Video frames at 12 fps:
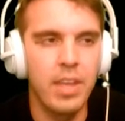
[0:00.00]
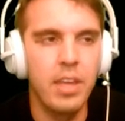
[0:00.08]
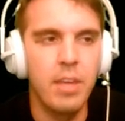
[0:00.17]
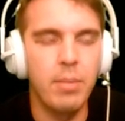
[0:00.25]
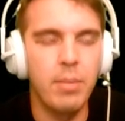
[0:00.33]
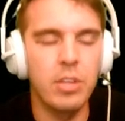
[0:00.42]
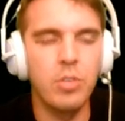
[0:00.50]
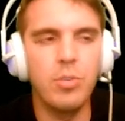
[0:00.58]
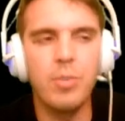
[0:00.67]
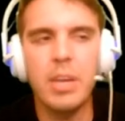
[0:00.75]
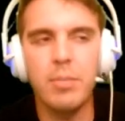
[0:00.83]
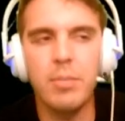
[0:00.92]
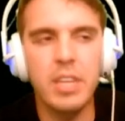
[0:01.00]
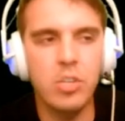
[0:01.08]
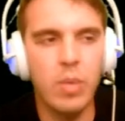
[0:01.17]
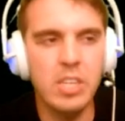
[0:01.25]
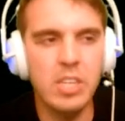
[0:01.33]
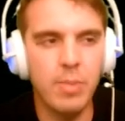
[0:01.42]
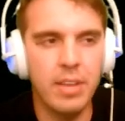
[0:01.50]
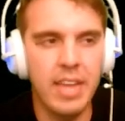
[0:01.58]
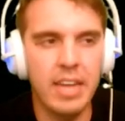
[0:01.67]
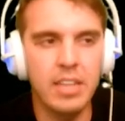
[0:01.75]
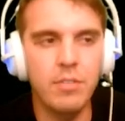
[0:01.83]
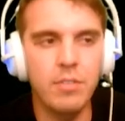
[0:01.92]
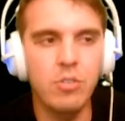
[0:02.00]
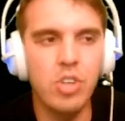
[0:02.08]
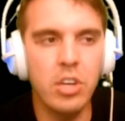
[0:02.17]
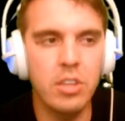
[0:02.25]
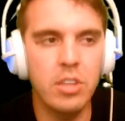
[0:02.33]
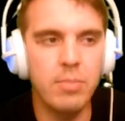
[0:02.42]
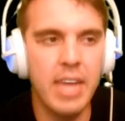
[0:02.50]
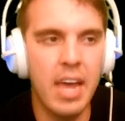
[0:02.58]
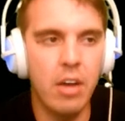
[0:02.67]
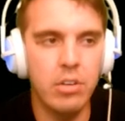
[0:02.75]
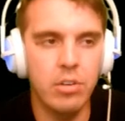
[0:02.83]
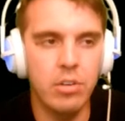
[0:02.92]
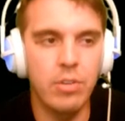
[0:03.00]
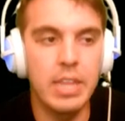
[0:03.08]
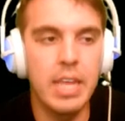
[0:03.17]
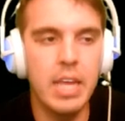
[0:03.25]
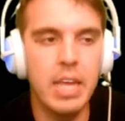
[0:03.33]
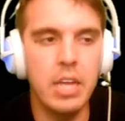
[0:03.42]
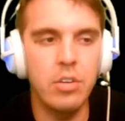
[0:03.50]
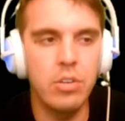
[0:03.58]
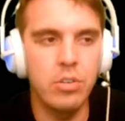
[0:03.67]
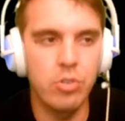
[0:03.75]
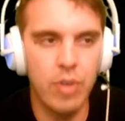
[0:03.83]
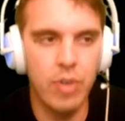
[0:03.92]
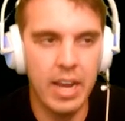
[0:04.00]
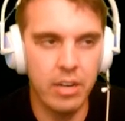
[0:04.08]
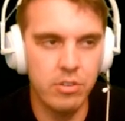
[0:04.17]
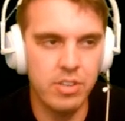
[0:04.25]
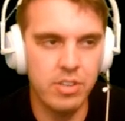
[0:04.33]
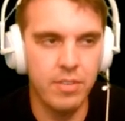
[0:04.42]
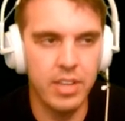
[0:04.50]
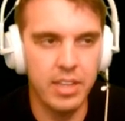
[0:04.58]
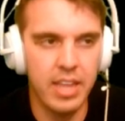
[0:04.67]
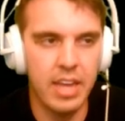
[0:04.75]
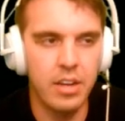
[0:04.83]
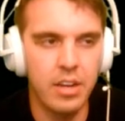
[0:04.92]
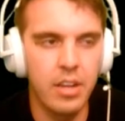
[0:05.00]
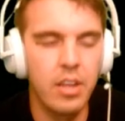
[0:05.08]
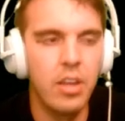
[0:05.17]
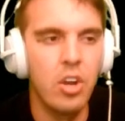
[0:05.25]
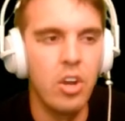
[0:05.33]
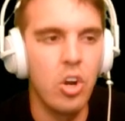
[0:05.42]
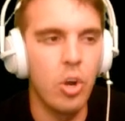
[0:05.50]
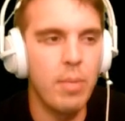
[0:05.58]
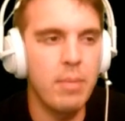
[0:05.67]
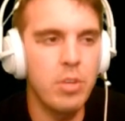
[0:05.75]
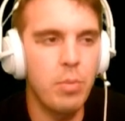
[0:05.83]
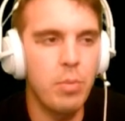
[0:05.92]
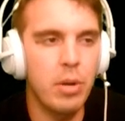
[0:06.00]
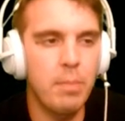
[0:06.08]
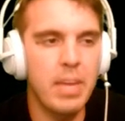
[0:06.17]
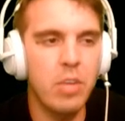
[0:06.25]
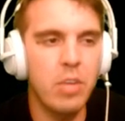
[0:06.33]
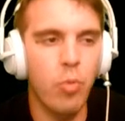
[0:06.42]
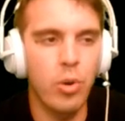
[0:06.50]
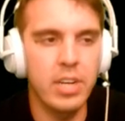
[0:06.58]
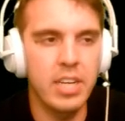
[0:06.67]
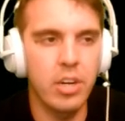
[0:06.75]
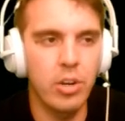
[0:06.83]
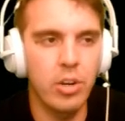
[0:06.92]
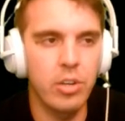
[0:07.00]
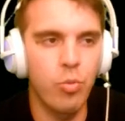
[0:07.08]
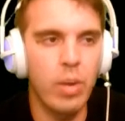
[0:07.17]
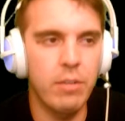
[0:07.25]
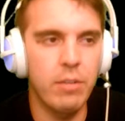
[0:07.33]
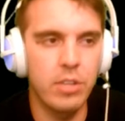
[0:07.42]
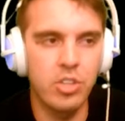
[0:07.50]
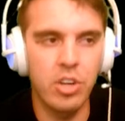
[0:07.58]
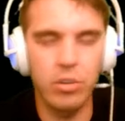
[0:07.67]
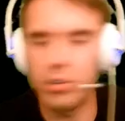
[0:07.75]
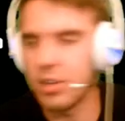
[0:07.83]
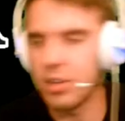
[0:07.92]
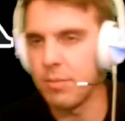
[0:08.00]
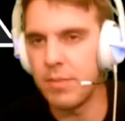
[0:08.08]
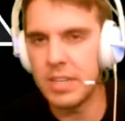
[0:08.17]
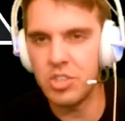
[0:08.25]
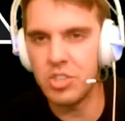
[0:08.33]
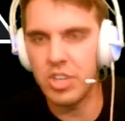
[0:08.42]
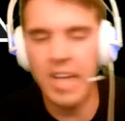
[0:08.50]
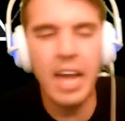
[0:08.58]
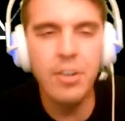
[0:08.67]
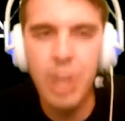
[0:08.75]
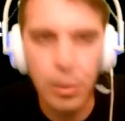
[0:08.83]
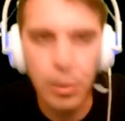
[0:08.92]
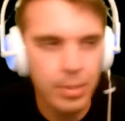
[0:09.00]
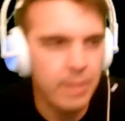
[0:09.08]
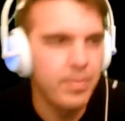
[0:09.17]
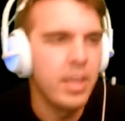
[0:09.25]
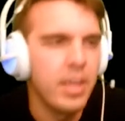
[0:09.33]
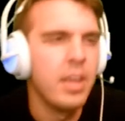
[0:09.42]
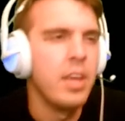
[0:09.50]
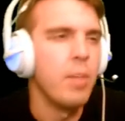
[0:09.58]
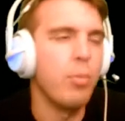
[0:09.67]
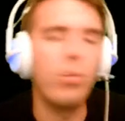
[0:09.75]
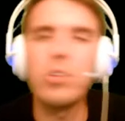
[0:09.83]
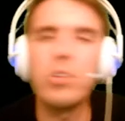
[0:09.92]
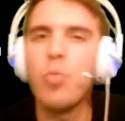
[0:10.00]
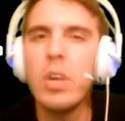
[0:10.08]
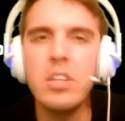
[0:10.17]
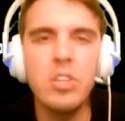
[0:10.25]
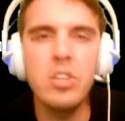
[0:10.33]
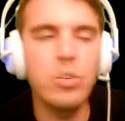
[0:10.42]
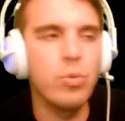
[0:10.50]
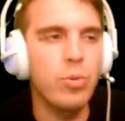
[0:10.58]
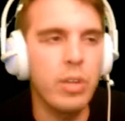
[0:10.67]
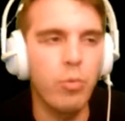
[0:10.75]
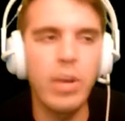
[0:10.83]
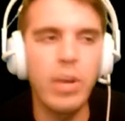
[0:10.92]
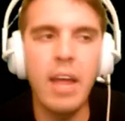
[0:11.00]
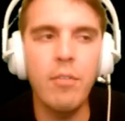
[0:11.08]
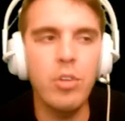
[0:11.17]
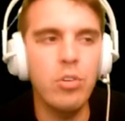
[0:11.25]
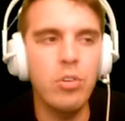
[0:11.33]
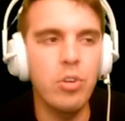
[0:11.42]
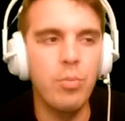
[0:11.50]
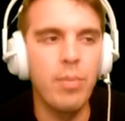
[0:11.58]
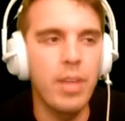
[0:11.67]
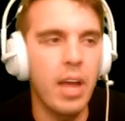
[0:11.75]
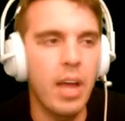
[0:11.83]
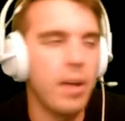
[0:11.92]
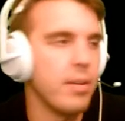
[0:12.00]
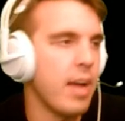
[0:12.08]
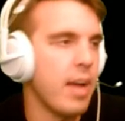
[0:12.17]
but you make them think twice about that. And if you chunk them down, then you can do dragon or something like that. Or maybe you put a pink ward in here and you wait for the jungler to come face check. I don't know, but what you want to do, like whatever you do, I was